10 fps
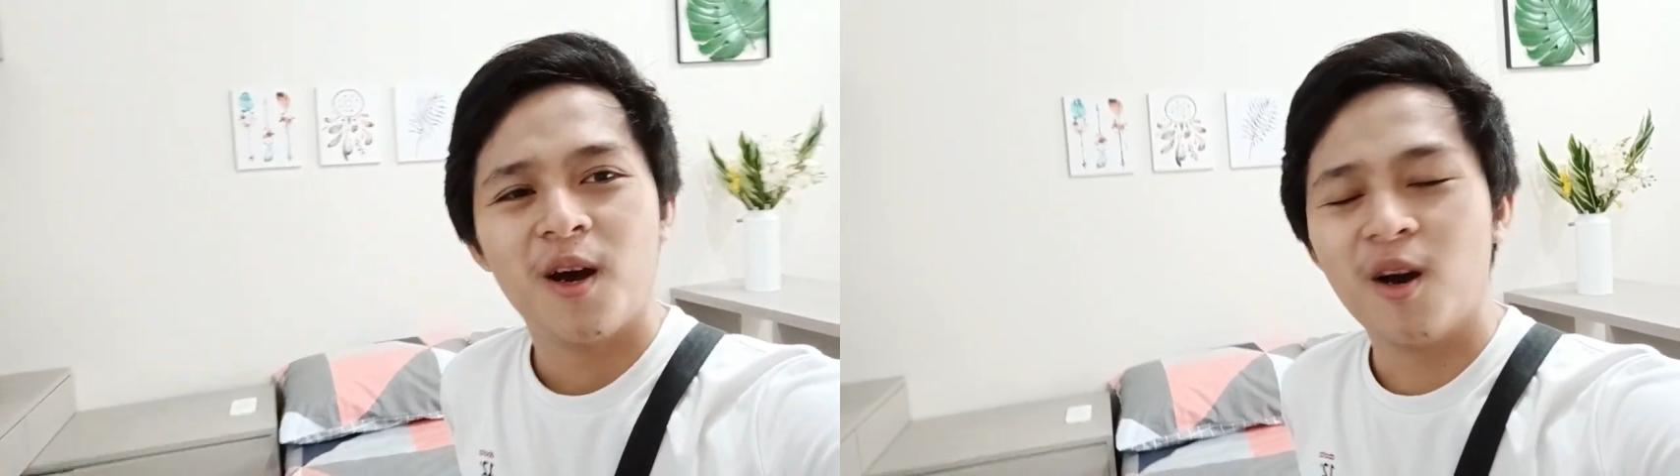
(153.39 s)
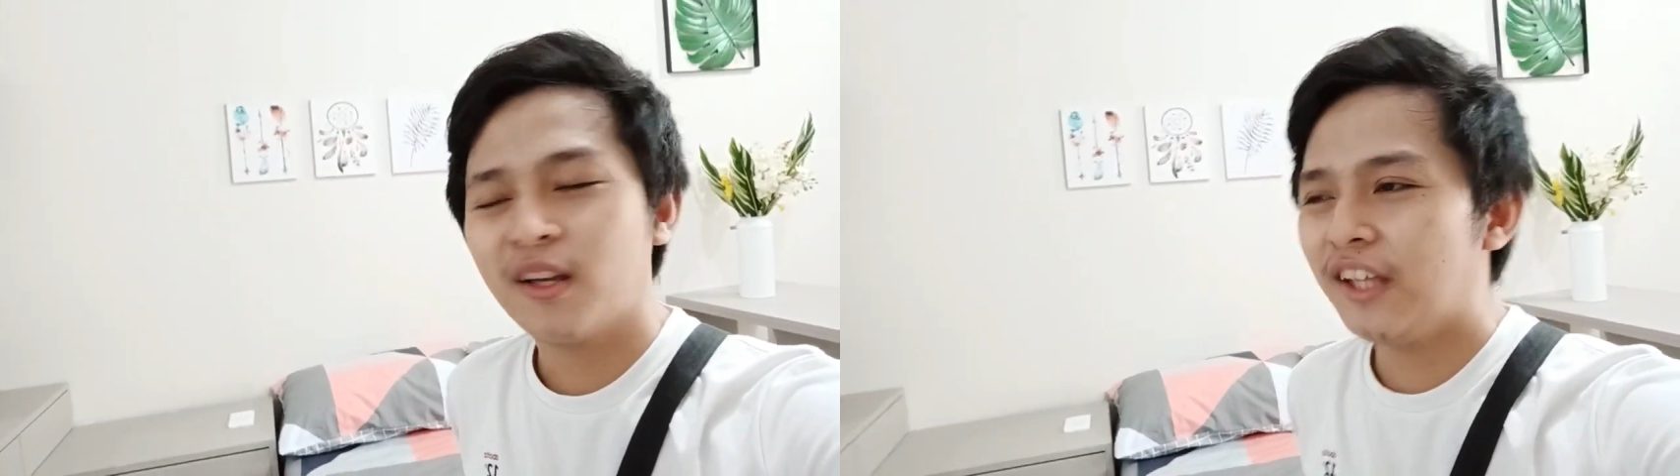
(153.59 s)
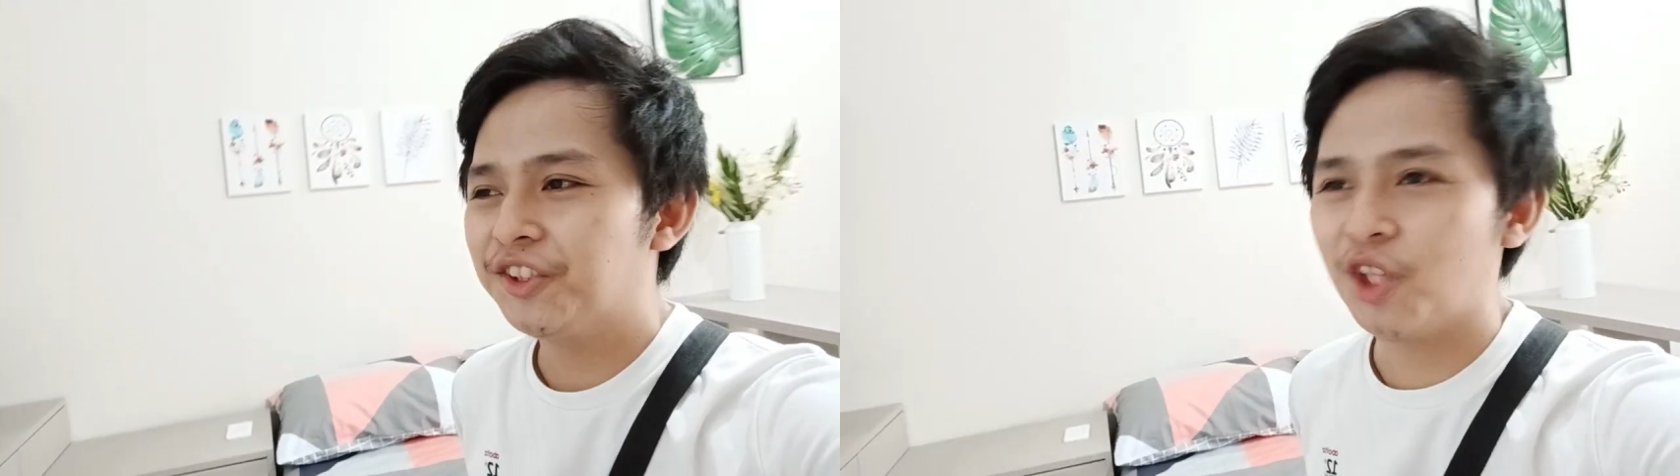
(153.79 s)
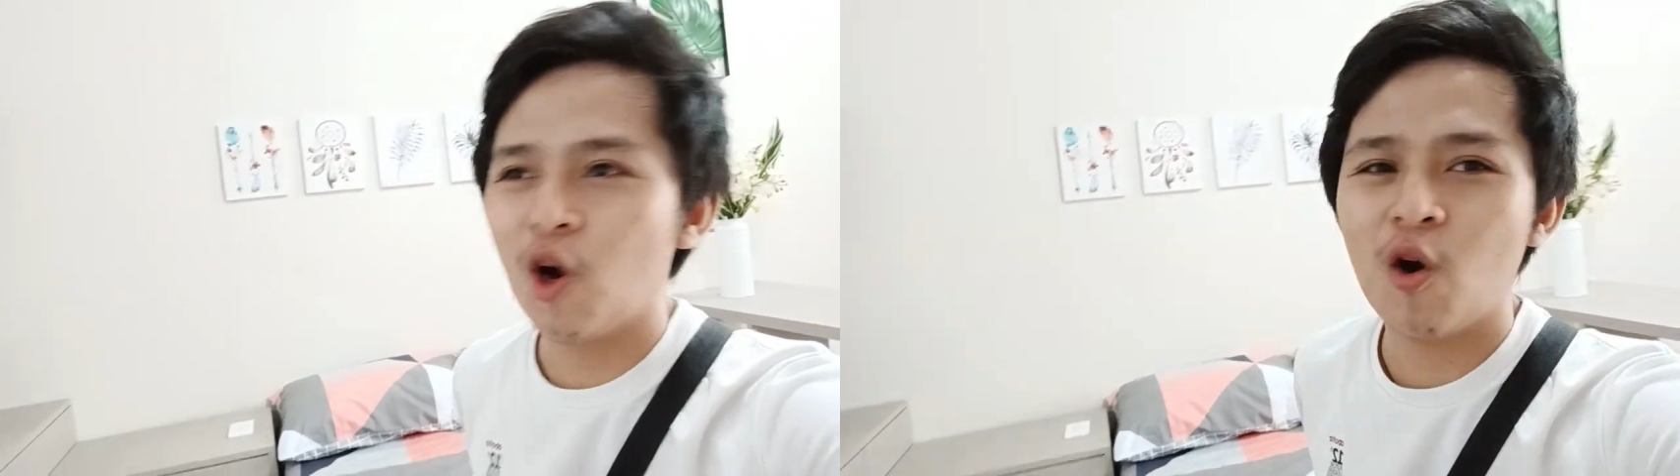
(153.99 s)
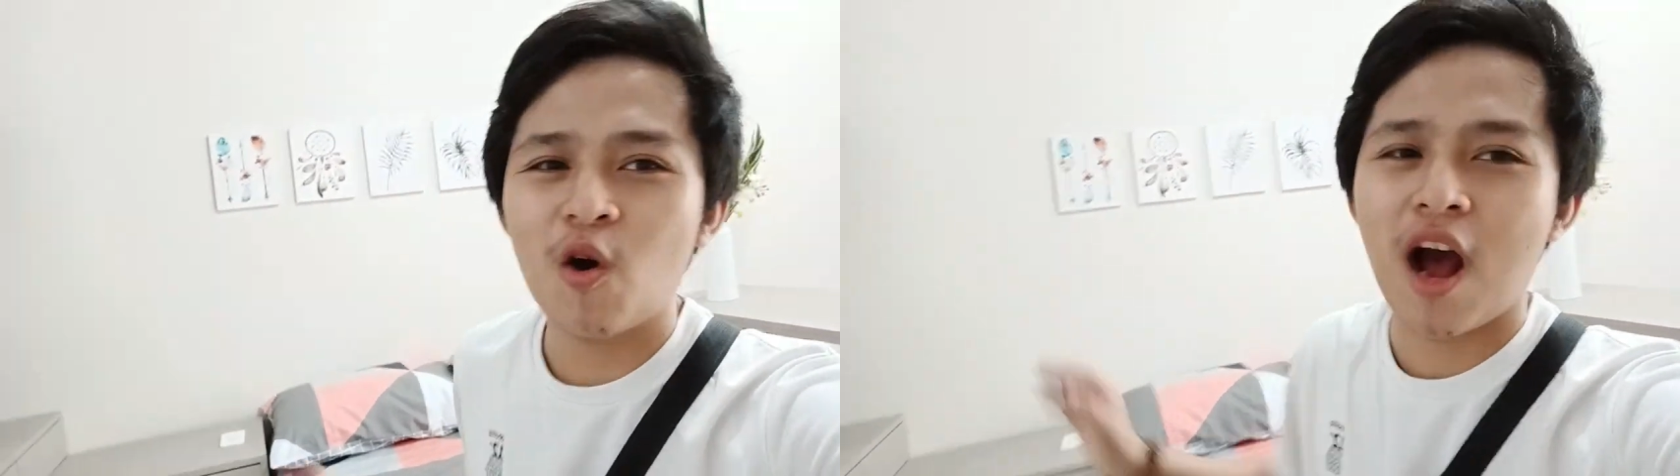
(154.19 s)
Okay,
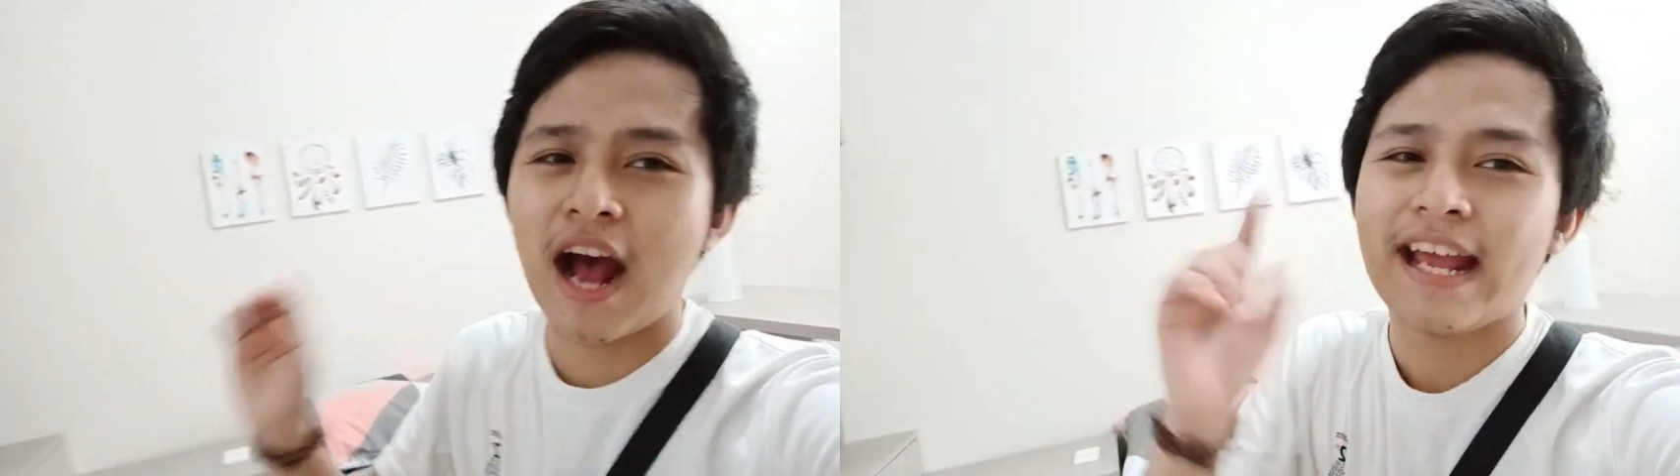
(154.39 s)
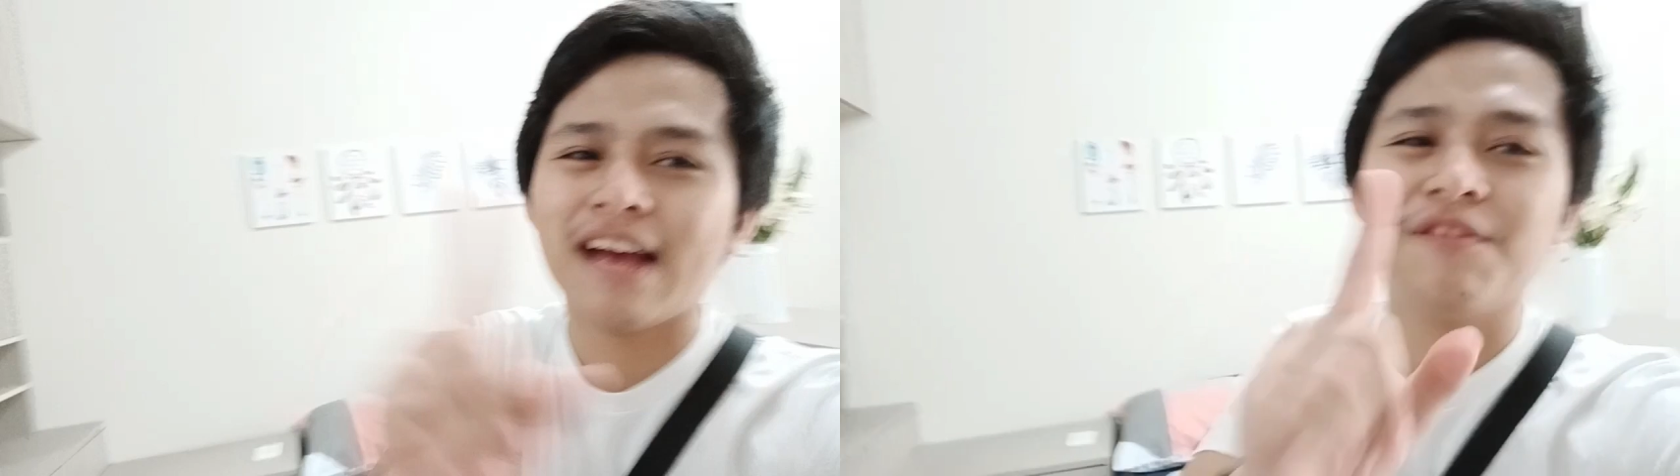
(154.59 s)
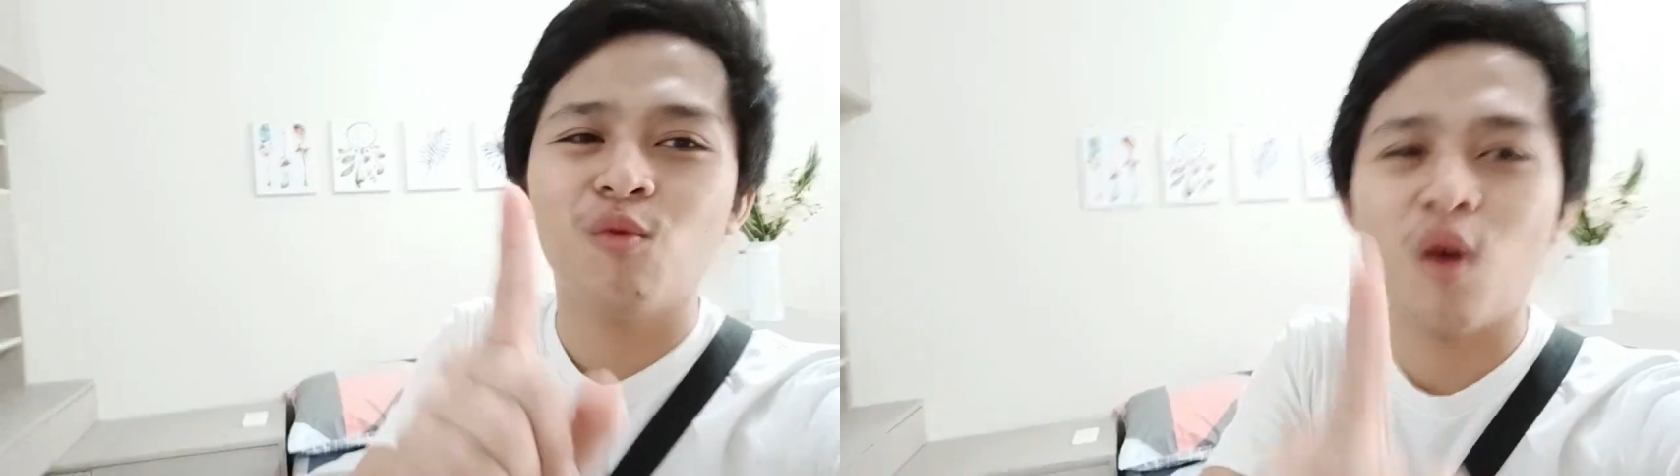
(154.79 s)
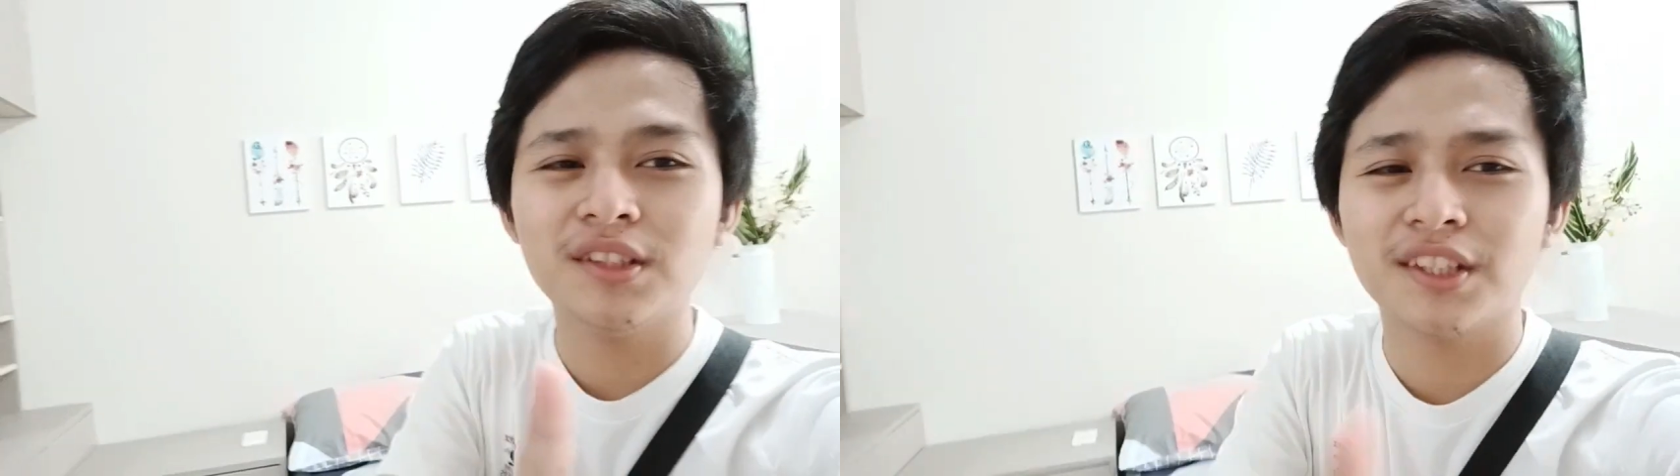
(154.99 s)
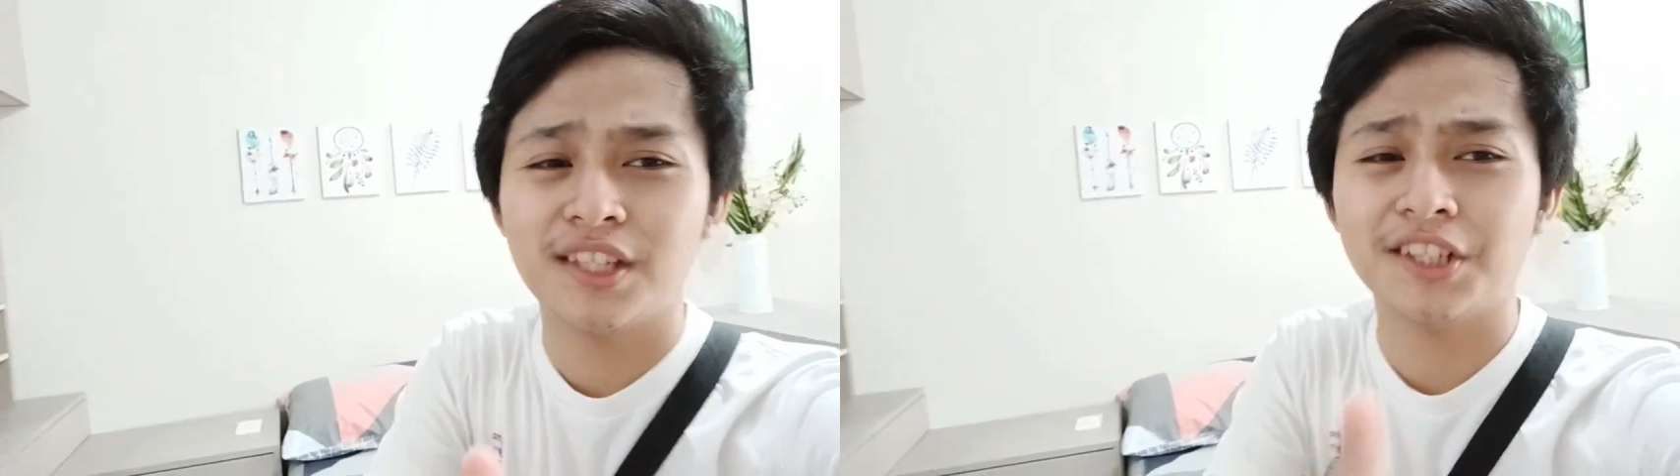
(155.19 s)
so I have one
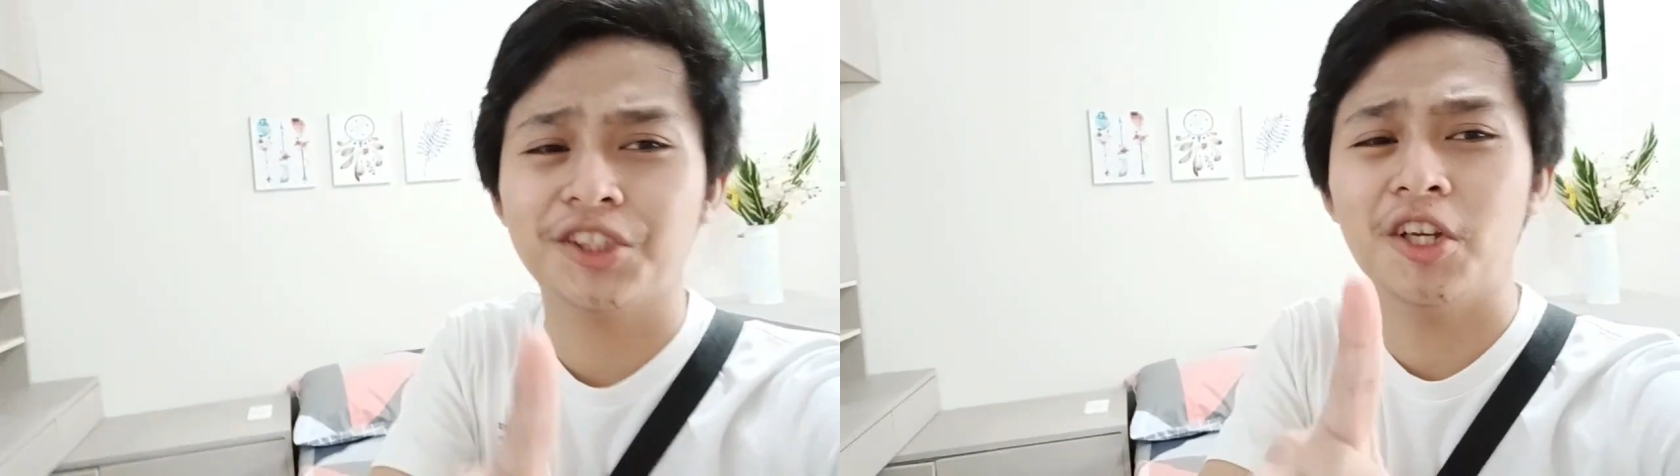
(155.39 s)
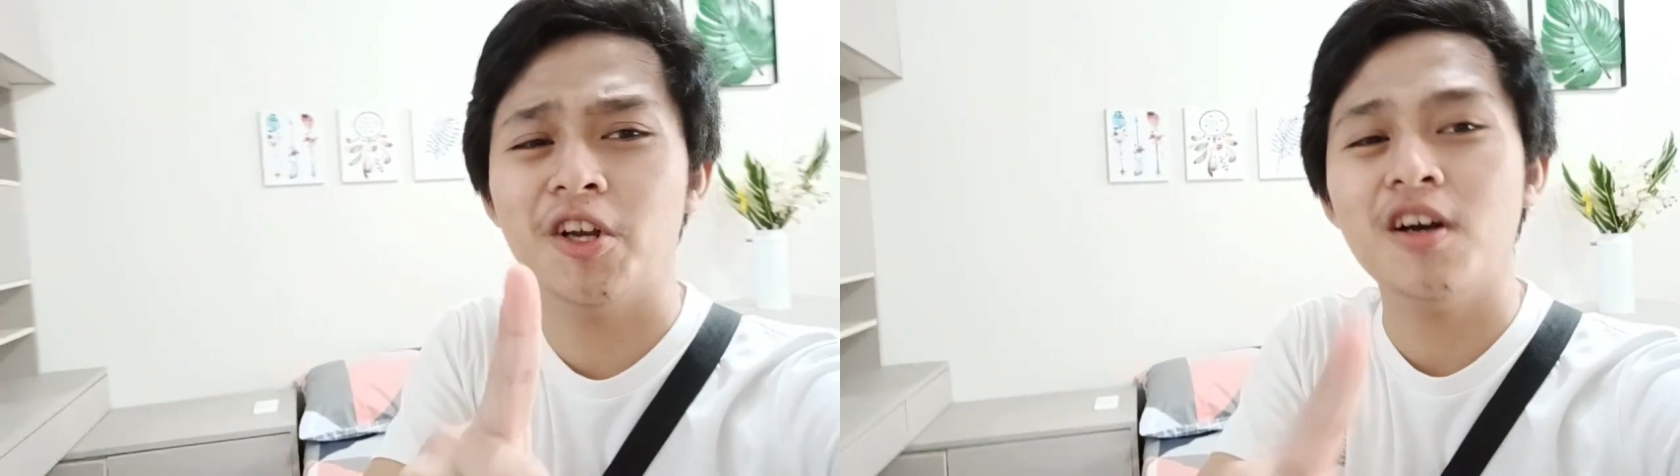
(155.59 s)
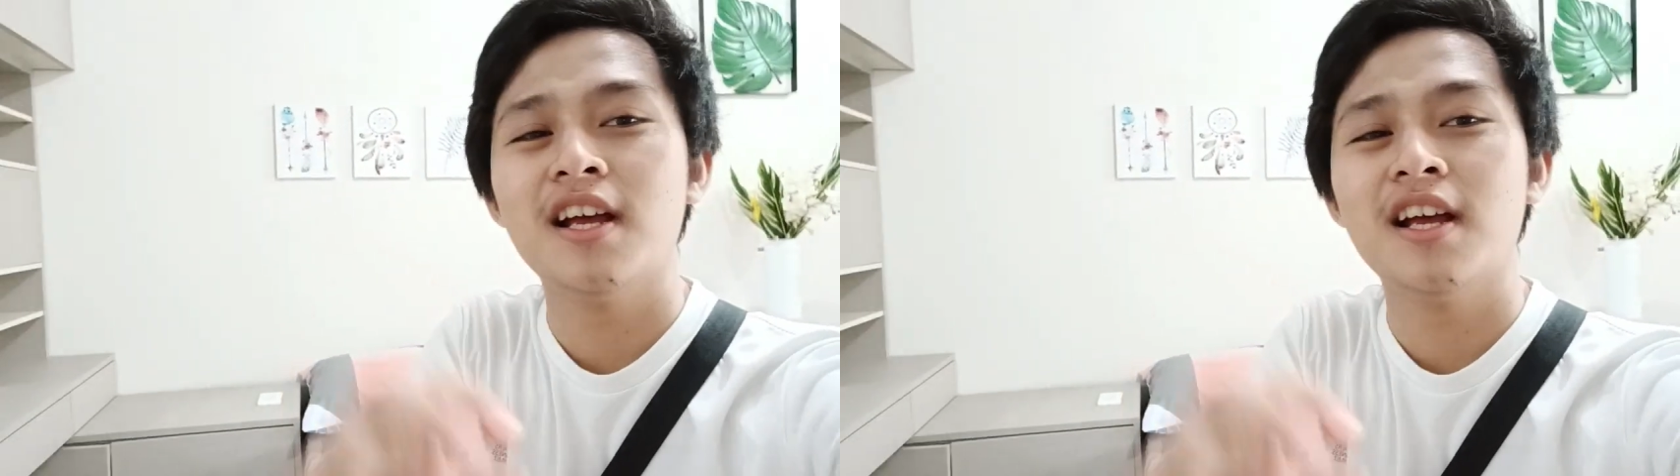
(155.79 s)
suggestion, no?